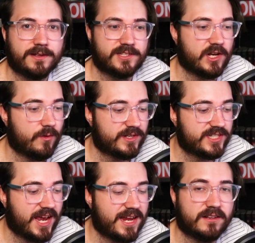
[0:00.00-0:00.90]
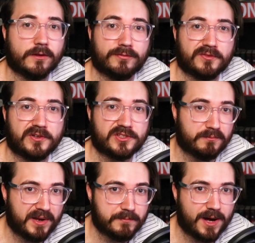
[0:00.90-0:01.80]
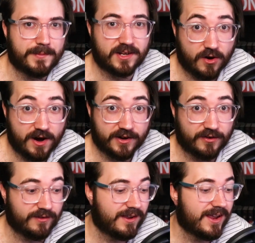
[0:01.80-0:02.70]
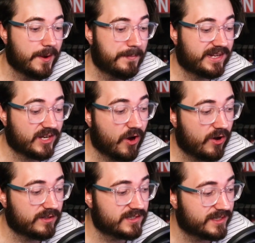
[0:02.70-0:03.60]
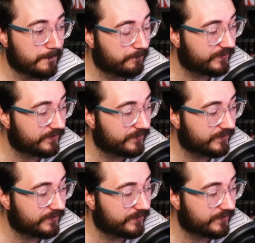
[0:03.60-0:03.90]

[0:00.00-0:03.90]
to go and take the fruits of Big Mom and Kaido, because